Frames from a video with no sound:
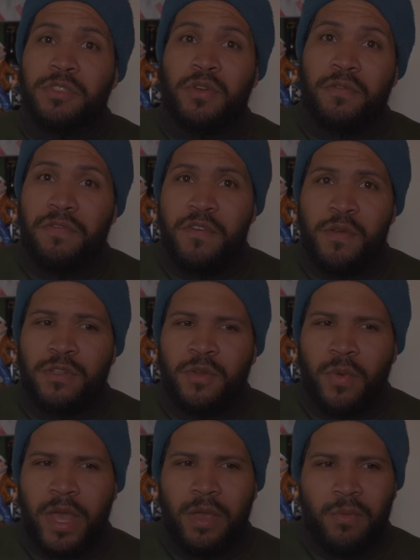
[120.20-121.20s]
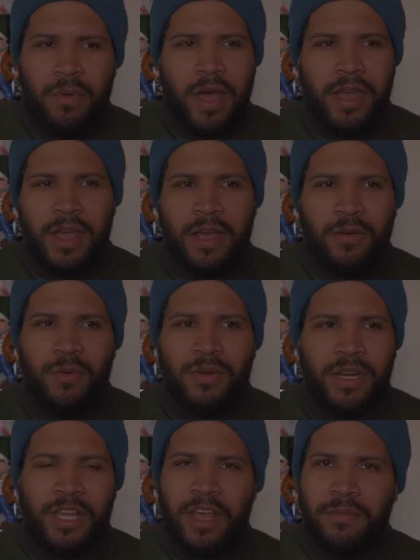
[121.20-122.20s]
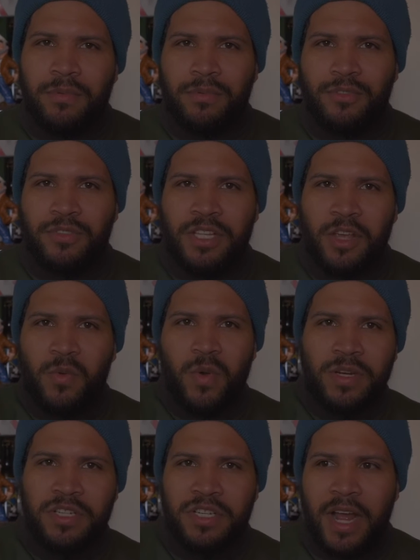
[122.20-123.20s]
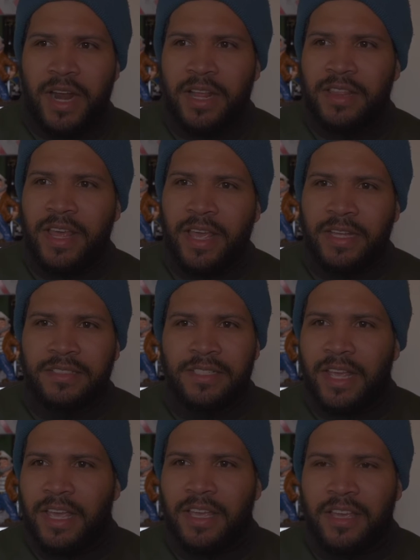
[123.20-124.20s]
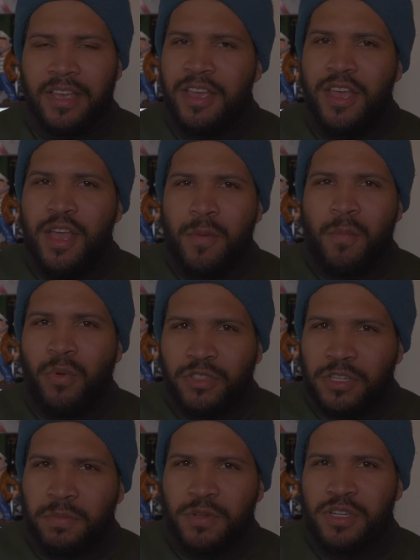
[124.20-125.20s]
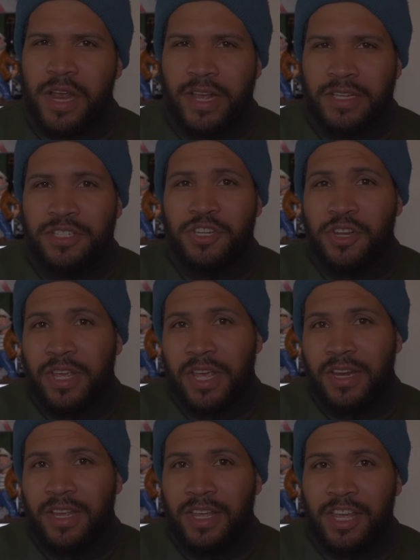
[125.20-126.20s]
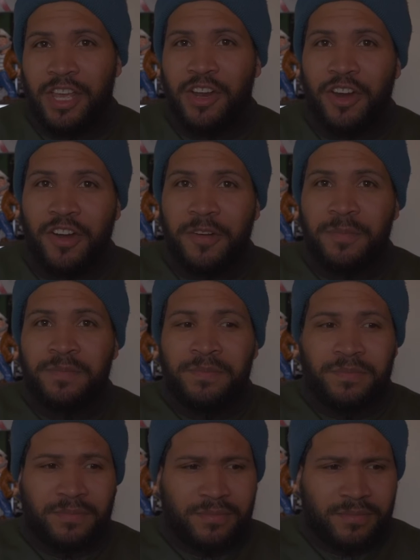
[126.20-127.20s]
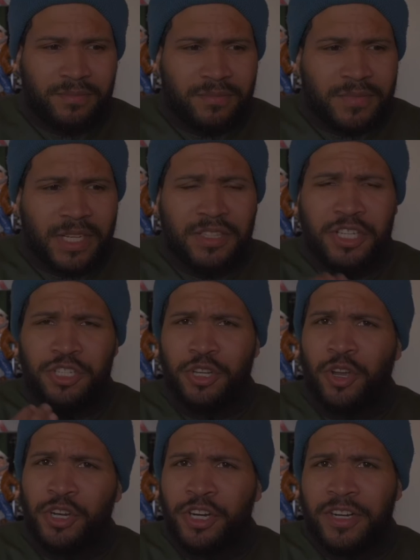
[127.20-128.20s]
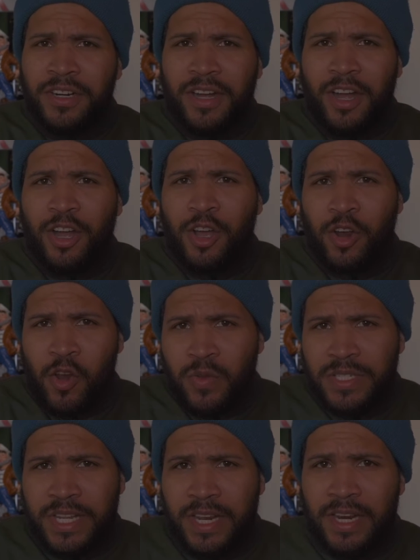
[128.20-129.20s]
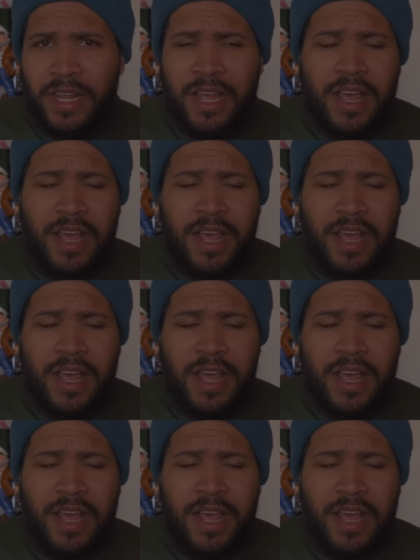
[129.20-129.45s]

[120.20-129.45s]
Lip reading: confused. Wait, why are only able to take one shot and they can take multiple shots? Because you can hear the shutter closing,